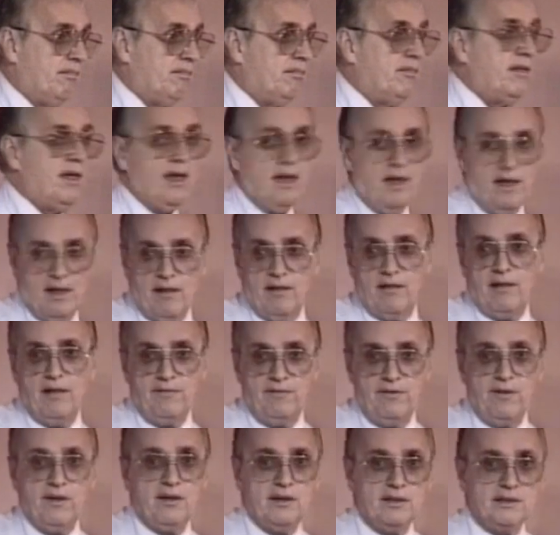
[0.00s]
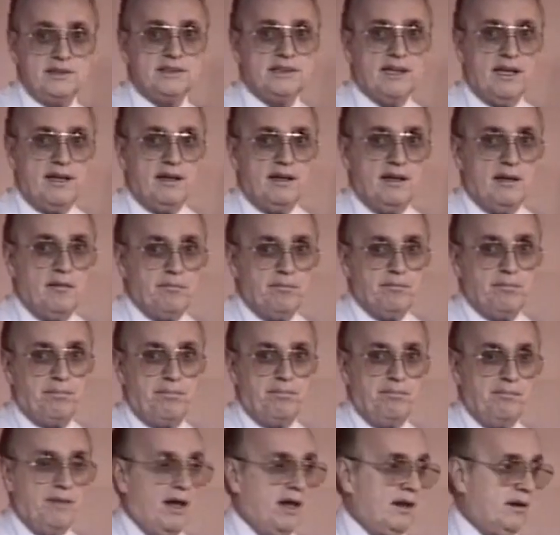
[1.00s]
Yeah, if you could set it up,
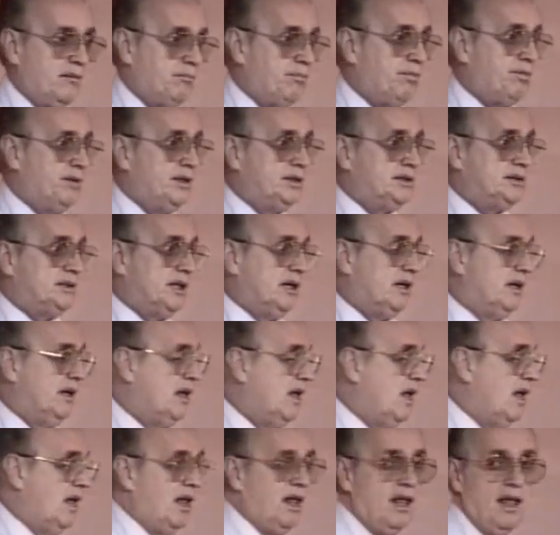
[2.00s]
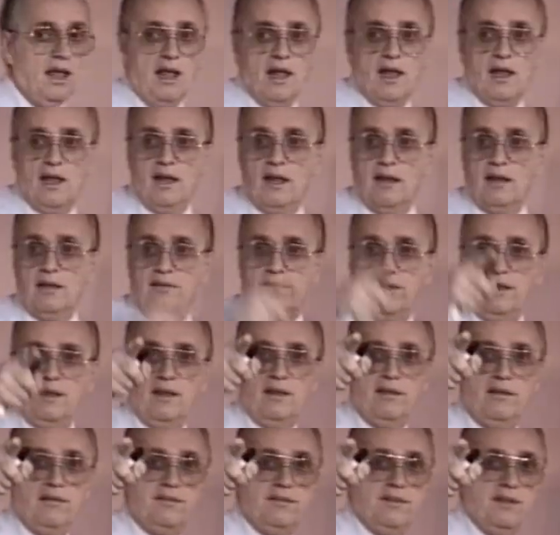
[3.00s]
I'd appreciate
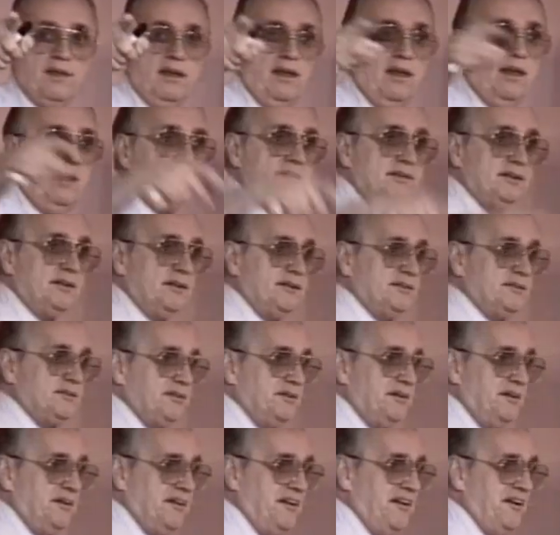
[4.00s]
The, the easel is...